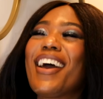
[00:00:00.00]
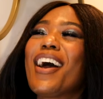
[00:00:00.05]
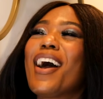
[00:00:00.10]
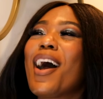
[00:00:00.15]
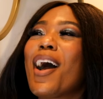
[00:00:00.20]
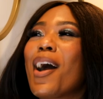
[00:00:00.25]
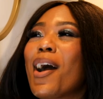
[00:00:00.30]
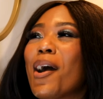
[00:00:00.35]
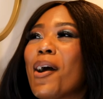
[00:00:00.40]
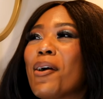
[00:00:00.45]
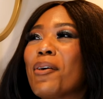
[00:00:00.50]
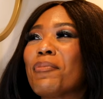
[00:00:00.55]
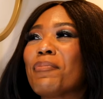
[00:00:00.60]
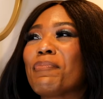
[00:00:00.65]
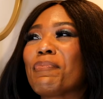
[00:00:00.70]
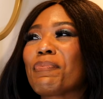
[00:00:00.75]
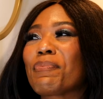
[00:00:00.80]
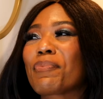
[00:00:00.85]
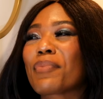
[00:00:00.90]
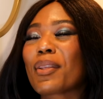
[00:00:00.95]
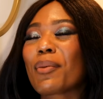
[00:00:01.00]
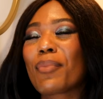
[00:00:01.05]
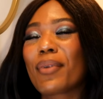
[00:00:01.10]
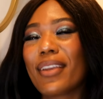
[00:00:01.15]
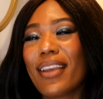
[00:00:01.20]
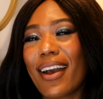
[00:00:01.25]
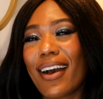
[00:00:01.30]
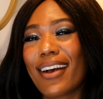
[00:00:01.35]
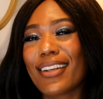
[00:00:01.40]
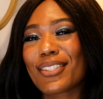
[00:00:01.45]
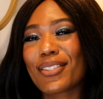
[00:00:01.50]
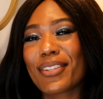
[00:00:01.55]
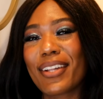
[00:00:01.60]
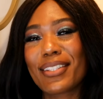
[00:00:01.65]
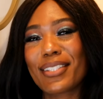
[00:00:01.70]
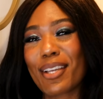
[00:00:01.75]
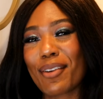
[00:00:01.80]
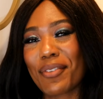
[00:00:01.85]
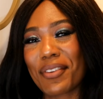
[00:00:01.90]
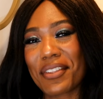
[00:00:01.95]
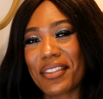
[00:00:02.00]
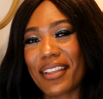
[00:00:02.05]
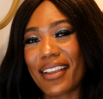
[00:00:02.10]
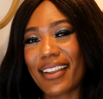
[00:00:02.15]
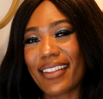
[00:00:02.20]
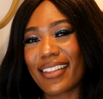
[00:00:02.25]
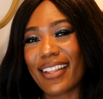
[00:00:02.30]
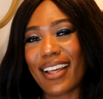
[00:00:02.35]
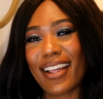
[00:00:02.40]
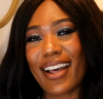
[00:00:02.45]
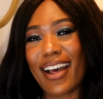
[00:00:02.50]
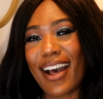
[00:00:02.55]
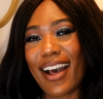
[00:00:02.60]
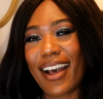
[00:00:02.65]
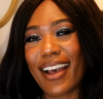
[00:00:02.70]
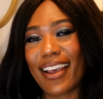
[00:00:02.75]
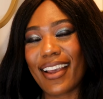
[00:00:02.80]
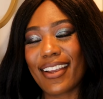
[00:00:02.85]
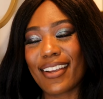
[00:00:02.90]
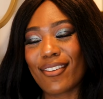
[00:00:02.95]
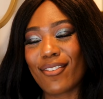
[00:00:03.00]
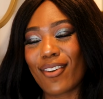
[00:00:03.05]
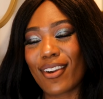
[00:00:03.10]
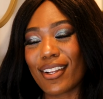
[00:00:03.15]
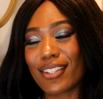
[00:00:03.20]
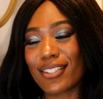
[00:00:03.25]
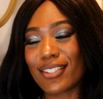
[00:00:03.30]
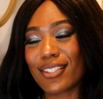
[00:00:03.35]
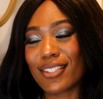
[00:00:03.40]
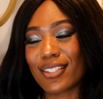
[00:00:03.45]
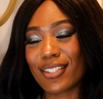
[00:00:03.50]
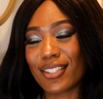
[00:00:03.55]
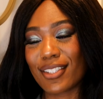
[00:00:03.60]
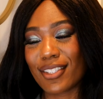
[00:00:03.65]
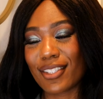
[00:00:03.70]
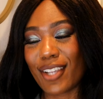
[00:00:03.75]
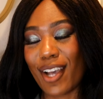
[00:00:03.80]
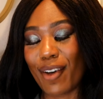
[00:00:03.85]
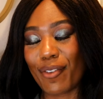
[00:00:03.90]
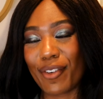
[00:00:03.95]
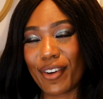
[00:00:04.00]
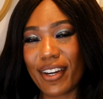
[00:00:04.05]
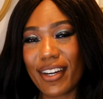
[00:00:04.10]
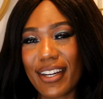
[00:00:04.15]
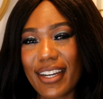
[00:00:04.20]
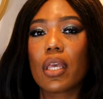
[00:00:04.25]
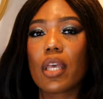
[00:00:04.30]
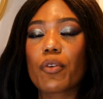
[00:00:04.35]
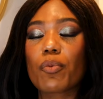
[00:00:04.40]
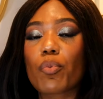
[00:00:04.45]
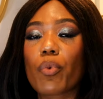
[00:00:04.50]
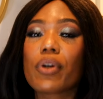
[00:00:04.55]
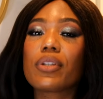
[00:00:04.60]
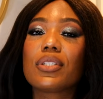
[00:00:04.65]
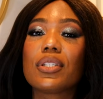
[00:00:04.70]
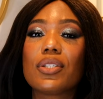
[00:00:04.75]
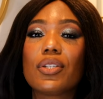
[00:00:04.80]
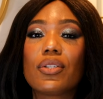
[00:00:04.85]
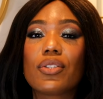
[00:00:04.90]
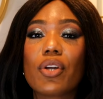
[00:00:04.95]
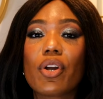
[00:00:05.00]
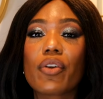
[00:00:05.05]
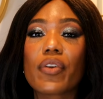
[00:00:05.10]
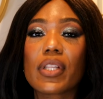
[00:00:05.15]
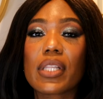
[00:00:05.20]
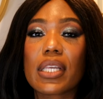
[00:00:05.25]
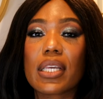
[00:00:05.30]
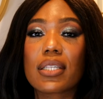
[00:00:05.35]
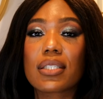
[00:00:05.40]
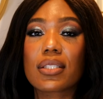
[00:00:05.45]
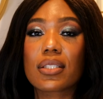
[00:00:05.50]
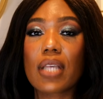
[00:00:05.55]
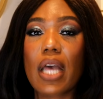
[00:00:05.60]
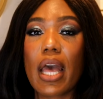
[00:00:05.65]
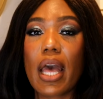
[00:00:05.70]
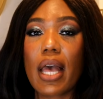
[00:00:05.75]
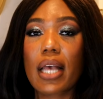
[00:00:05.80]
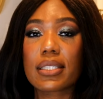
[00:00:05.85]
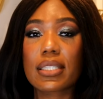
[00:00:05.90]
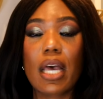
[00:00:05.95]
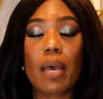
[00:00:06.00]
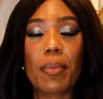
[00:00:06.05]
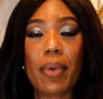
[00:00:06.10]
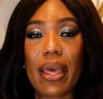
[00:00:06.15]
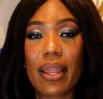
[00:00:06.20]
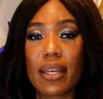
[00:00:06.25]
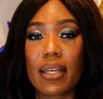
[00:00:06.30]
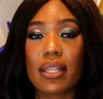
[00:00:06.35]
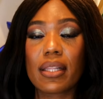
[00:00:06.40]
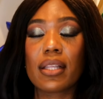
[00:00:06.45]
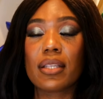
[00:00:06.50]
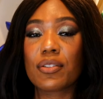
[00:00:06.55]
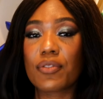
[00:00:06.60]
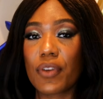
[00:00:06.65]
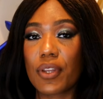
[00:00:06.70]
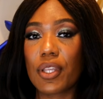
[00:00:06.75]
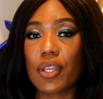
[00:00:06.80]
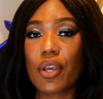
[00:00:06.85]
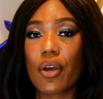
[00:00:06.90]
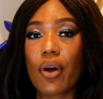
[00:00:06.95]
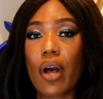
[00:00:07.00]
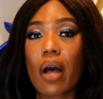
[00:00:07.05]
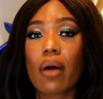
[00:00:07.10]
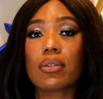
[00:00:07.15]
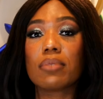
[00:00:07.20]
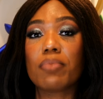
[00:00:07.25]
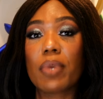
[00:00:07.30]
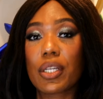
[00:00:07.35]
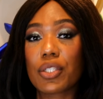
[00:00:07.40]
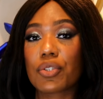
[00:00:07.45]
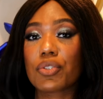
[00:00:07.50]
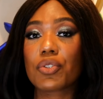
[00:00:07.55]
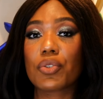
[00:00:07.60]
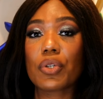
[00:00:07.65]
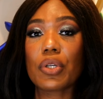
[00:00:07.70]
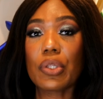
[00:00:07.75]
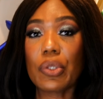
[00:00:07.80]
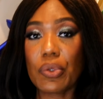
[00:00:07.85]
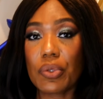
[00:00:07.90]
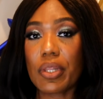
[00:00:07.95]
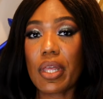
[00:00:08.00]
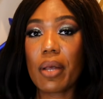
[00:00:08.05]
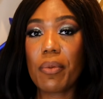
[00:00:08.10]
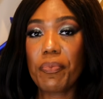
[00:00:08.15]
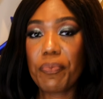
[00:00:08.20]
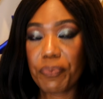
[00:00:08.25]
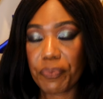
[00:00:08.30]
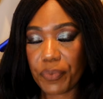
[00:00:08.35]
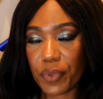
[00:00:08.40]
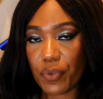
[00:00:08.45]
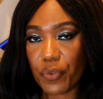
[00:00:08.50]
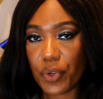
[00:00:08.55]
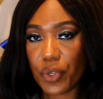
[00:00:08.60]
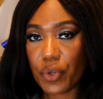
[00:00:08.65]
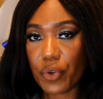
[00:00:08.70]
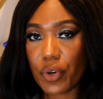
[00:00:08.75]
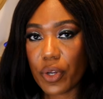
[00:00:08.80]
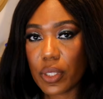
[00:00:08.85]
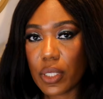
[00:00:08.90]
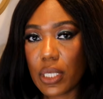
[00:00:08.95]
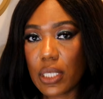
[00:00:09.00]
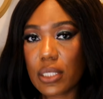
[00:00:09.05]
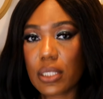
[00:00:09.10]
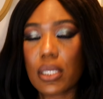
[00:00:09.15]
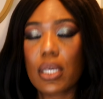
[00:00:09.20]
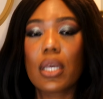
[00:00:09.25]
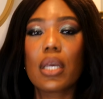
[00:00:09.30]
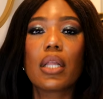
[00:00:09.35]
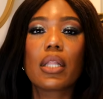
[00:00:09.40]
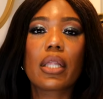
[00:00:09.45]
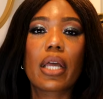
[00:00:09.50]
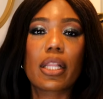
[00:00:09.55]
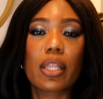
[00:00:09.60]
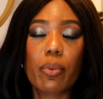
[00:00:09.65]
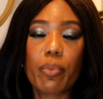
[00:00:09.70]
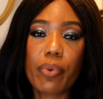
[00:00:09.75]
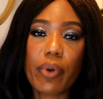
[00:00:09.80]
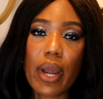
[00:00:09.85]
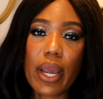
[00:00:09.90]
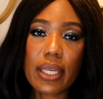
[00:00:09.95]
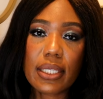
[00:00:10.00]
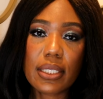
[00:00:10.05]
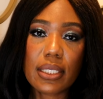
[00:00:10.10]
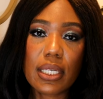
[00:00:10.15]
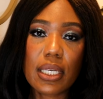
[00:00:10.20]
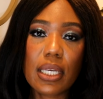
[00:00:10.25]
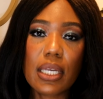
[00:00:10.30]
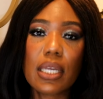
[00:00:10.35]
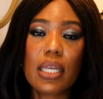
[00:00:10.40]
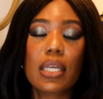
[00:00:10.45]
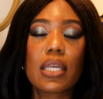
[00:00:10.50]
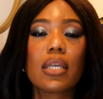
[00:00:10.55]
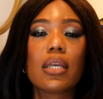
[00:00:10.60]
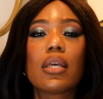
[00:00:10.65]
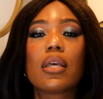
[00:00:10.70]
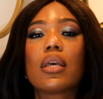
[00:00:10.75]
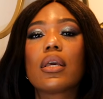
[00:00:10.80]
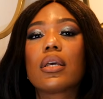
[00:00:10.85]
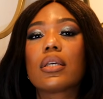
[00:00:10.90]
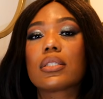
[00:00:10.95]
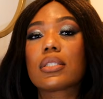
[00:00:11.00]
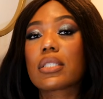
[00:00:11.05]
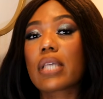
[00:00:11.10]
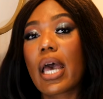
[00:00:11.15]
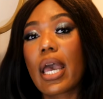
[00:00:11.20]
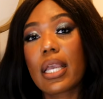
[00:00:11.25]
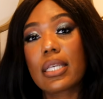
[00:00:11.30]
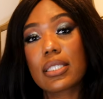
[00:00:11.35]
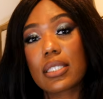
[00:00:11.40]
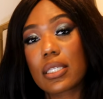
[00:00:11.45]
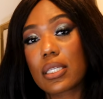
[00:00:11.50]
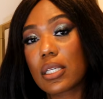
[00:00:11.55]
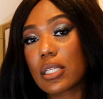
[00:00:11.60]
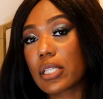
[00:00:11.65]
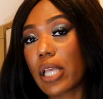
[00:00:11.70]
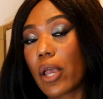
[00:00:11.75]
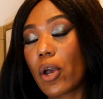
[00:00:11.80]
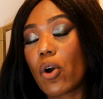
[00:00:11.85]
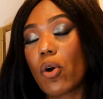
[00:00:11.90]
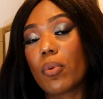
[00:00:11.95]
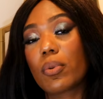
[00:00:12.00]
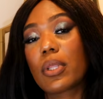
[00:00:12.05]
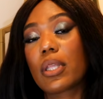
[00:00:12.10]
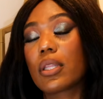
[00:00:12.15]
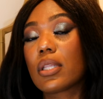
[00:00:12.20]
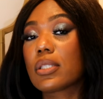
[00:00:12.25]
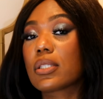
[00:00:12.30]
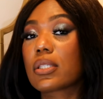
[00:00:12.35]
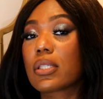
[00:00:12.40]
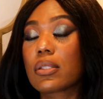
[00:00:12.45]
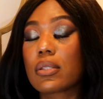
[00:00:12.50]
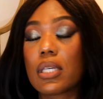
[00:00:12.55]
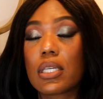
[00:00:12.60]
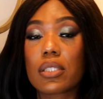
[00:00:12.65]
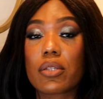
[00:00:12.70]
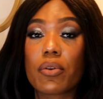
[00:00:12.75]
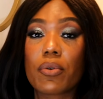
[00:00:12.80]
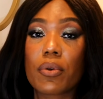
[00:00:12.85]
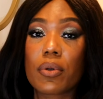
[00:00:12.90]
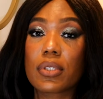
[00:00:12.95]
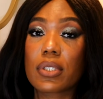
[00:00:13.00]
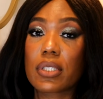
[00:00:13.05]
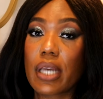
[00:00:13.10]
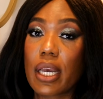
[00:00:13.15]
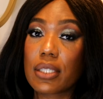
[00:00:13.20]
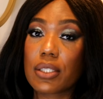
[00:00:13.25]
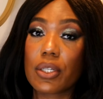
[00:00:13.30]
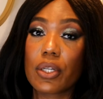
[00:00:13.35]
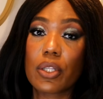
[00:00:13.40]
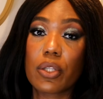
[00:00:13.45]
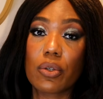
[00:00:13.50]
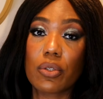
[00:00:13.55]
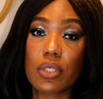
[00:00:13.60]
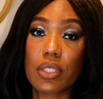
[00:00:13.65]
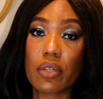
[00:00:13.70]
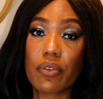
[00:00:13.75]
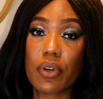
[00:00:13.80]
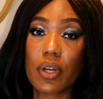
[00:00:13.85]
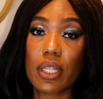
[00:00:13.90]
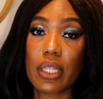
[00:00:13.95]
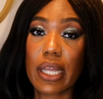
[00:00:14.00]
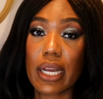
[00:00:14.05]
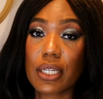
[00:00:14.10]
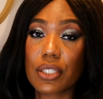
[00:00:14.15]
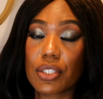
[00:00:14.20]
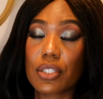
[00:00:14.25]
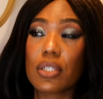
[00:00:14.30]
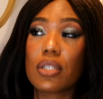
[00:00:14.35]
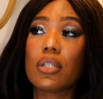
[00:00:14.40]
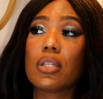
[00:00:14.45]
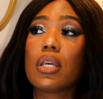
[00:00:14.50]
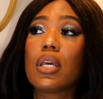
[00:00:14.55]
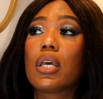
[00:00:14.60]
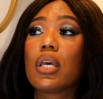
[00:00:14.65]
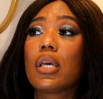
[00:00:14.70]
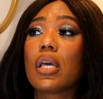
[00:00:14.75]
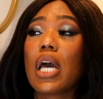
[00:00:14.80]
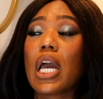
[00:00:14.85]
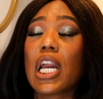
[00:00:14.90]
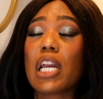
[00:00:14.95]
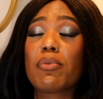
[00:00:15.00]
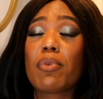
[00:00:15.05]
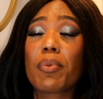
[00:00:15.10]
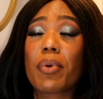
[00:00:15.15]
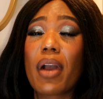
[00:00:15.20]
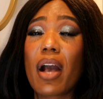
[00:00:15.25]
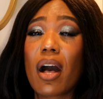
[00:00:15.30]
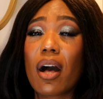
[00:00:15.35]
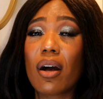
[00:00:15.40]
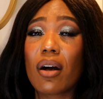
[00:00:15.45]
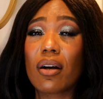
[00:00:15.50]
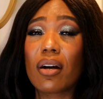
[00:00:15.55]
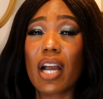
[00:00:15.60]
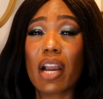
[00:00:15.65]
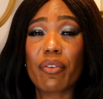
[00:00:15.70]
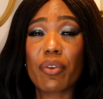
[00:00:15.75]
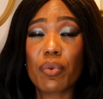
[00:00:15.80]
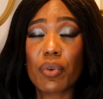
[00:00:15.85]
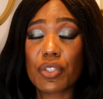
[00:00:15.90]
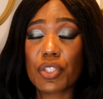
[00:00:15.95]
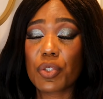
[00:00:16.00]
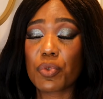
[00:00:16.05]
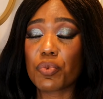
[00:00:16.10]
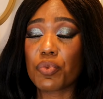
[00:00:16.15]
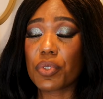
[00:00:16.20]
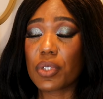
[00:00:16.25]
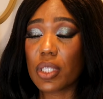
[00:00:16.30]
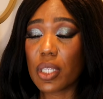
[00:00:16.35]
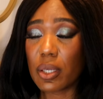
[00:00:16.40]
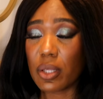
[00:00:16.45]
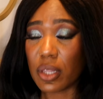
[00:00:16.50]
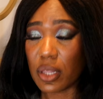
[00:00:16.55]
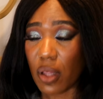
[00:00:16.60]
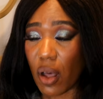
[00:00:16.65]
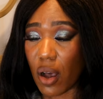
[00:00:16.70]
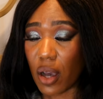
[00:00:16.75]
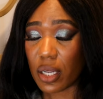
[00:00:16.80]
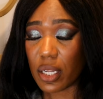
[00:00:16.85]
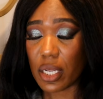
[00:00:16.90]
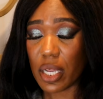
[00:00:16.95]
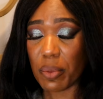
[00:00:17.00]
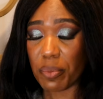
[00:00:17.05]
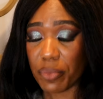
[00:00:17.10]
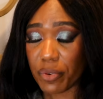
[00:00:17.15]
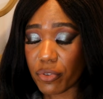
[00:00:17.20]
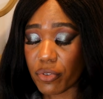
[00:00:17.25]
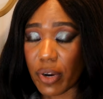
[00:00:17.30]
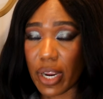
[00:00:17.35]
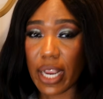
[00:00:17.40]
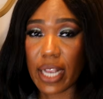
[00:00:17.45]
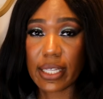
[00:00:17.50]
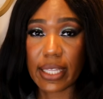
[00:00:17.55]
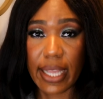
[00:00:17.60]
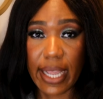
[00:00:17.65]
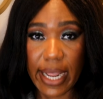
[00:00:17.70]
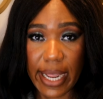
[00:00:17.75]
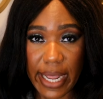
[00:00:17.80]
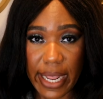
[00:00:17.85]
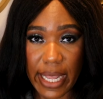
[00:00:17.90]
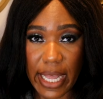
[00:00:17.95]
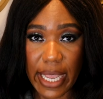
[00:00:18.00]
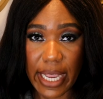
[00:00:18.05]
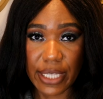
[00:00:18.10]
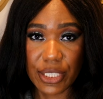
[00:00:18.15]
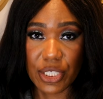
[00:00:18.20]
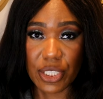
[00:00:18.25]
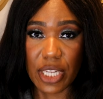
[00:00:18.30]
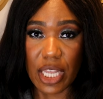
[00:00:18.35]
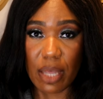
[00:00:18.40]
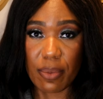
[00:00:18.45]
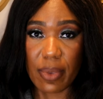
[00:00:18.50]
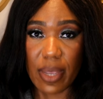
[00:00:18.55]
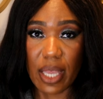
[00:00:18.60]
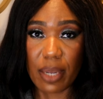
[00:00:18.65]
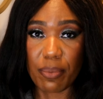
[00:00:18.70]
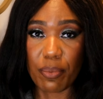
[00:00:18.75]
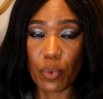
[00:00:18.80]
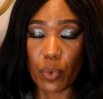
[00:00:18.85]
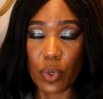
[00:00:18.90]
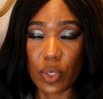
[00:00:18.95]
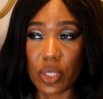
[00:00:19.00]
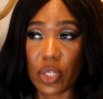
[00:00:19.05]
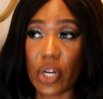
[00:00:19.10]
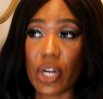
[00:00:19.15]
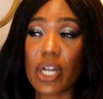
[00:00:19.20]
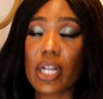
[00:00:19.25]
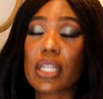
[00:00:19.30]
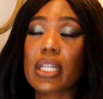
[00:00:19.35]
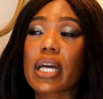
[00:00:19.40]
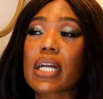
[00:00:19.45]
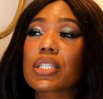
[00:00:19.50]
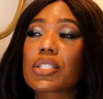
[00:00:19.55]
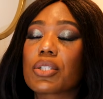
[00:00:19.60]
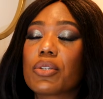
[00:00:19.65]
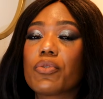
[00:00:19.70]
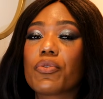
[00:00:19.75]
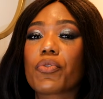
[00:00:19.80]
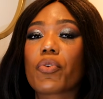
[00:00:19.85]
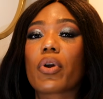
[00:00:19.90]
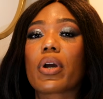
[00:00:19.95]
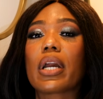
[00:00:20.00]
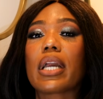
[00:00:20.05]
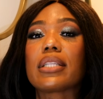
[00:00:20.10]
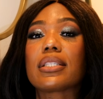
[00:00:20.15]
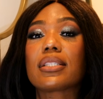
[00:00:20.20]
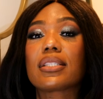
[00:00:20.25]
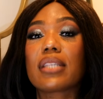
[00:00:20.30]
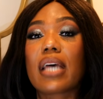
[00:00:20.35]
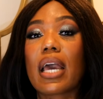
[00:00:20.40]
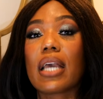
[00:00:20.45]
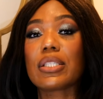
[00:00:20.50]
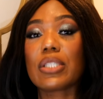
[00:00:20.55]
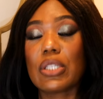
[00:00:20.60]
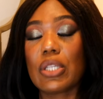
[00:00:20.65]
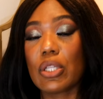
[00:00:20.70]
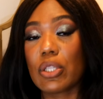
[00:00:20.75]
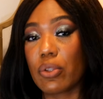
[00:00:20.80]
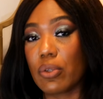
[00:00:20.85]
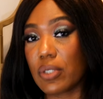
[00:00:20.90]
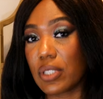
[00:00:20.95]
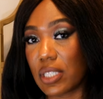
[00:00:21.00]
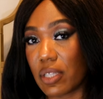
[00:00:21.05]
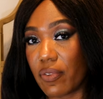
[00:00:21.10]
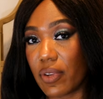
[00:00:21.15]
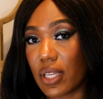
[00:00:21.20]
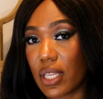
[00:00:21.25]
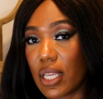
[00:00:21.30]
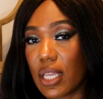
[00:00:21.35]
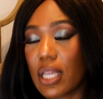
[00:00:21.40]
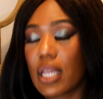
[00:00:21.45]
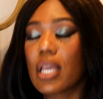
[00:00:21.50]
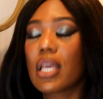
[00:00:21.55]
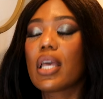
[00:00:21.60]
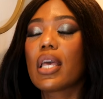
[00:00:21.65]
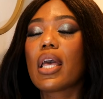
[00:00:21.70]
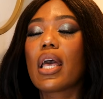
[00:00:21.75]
But yeah, so that's everything that I wanted to cover. If more details are released as I'm editing this video, I'll make sure to include them for you girlies, like the pricing, sizes. I hope that this is a size inclusive collection. I remember how everyone just really lauded and praised the H&M and Mugler collection for its size inclusivity.